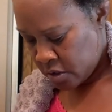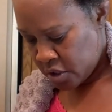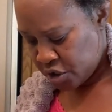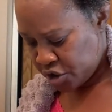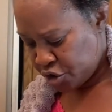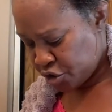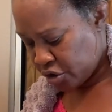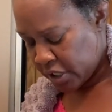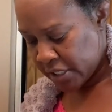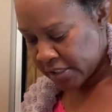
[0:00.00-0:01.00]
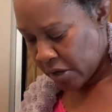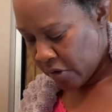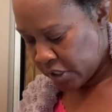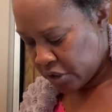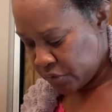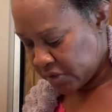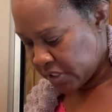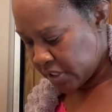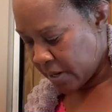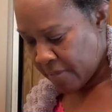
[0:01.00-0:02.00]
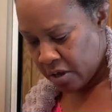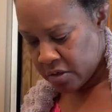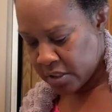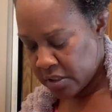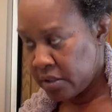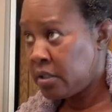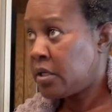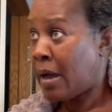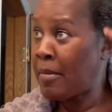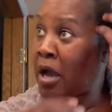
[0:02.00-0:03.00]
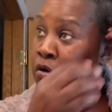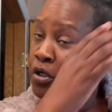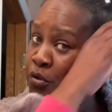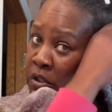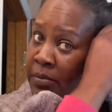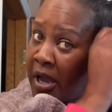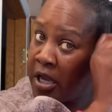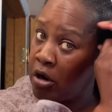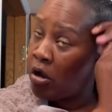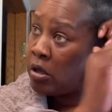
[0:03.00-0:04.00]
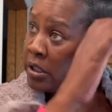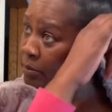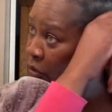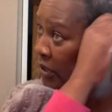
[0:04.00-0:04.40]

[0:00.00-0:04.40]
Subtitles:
is just show you guys how I use it. I'm not gonna twist my hair all up on